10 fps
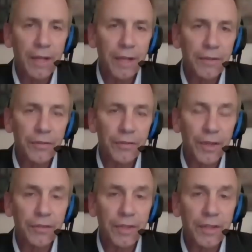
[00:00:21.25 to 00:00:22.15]
this
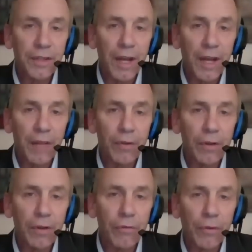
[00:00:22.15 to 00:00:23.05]
does need to have a,
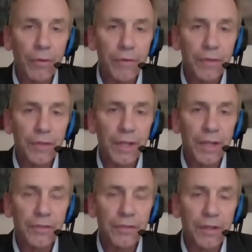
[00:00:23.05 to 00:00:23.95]
a full
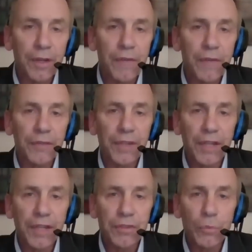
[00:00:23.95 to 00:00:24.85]
investigation, an
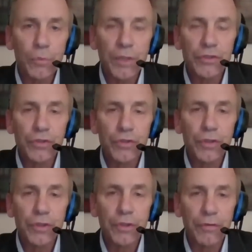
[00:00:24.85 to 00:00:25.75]
investigation which
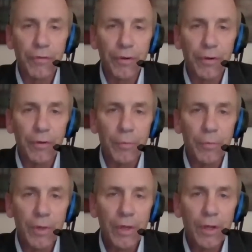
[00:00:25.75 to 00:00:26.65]
should
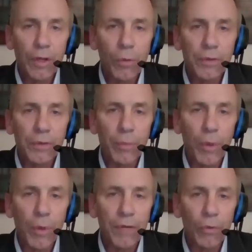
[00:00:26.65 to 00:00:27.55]
confirm what the
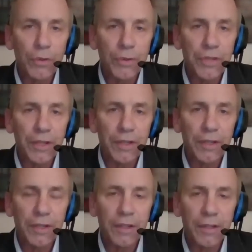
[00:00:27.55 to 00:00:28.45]
point of origin
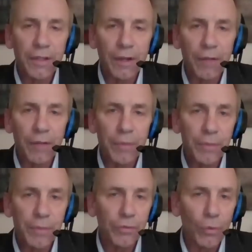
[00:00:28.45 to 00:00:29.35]
of the
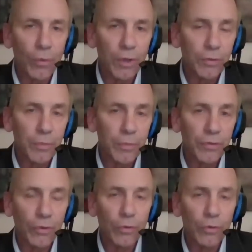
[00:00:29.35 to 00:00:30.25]
missile was or
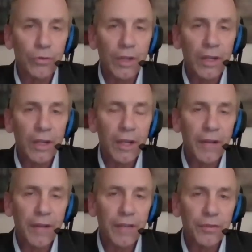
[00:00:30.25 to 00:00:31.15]
missiles.
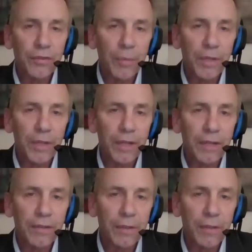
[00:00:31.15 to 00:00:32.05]
And that's something
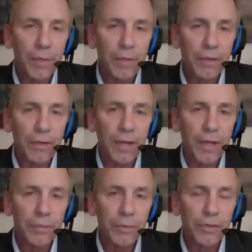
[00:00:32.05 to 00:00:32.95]
that uh, military
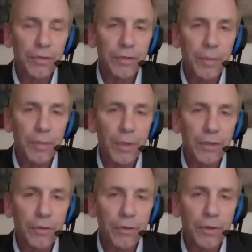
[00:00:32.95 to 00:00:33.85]
experts can
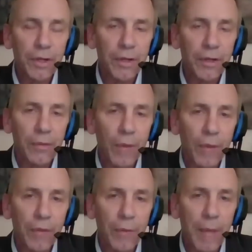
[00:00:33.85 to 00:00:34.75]
typically do in, in,
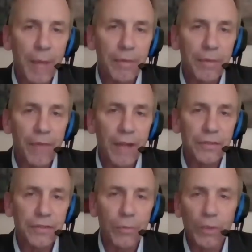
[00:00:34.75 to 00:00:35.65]
rather rapid
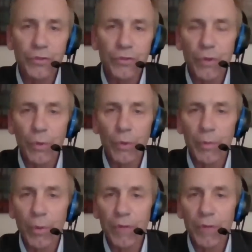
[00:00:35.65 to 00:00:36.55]
fashion. Once you know where
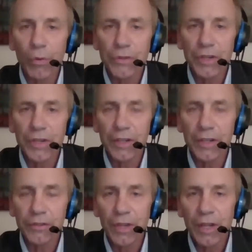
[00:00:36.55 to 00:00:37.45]
the point of origin
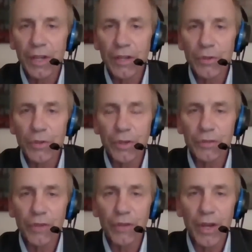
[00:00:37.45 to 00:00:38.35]
is, you can
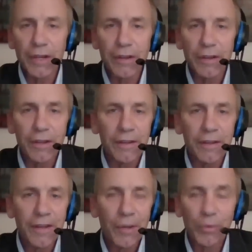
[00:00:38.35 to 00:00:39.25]
assign uh,
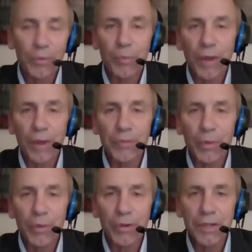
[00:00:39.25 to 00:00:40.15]

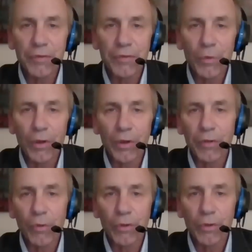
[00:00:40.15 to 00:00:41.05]
responsibility, if you will. And
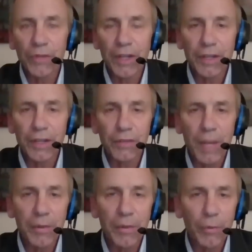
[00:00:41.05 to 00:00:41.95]
of course, they can
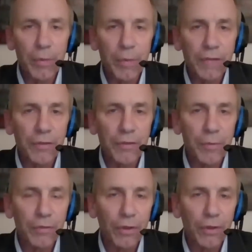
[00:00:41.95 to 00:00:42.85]
examine the remains of the
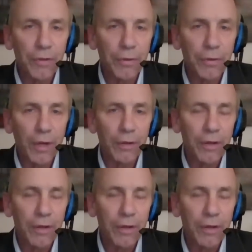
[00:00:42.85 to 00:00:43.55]
missile on the ground.